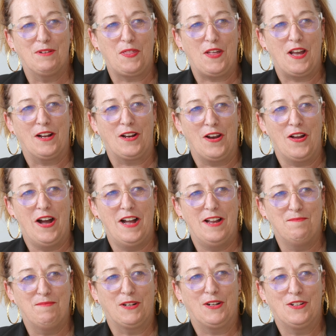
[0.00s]
with that
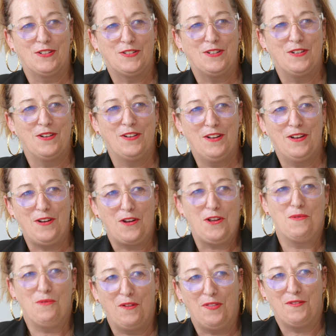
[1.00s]
client because
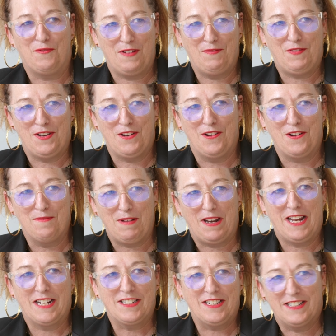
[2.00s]
you want the revenue, but
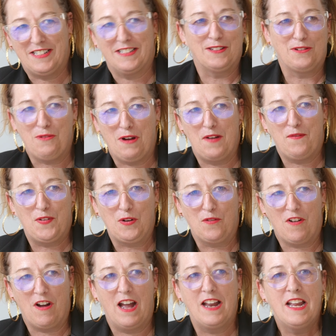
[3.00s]
actually it doesn't quite feel
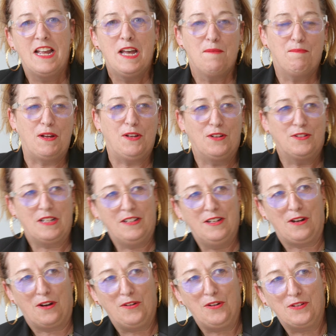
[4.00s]
right, but
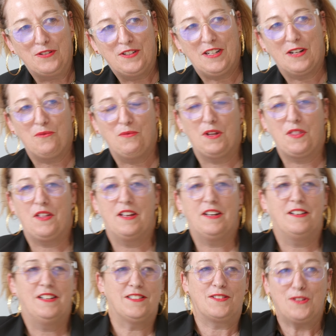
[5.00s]
you stick with it
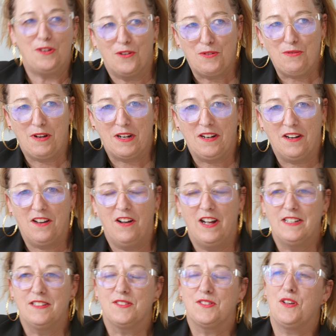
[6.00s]
and it's not quite
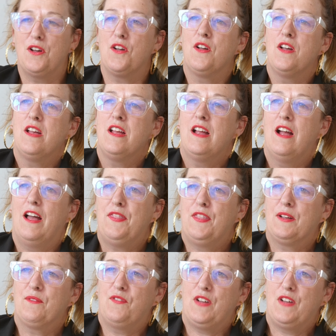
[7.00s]
aligned. So I think